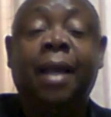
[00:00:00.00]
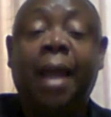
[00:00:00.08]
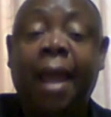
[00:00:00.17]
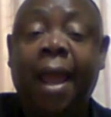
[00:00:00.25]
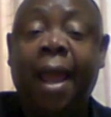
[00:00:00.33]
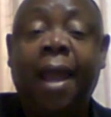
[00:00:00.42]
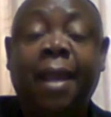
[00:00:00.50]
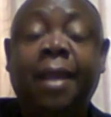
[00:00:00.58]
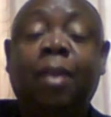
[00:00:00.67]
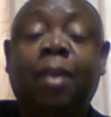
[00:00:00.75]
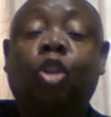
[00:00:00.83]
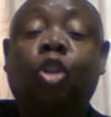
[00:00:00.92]
And
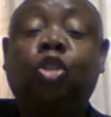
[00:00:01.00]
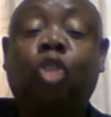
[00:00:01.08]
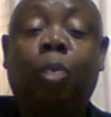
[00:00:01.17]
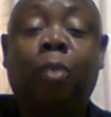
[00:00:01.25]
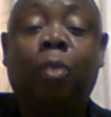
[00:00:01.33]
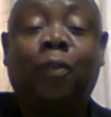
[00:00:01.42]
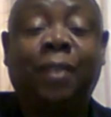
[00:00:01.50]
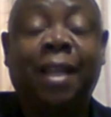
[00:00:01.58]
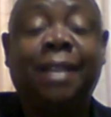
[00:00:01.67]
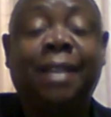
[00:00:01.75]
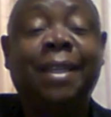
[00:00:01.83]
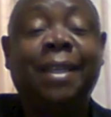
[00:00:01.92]
on top of
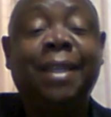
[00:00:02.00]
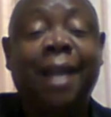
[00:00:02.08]
that, in